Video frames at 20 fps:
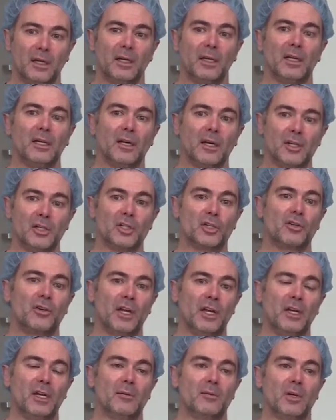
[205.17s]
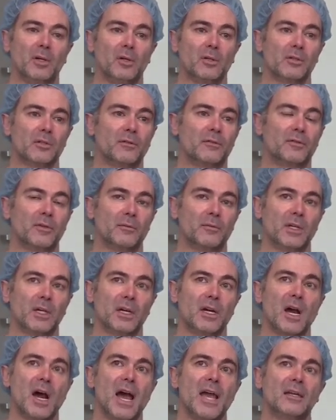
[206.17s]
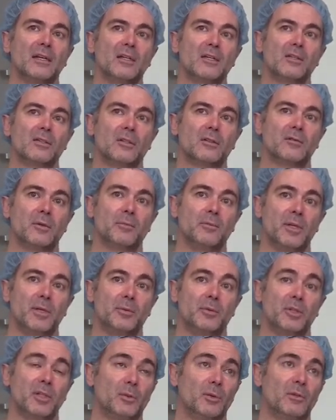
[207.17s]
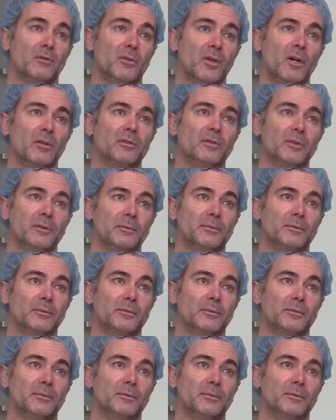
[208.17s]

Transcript: inner training, but also from the kindness of the people that were involved.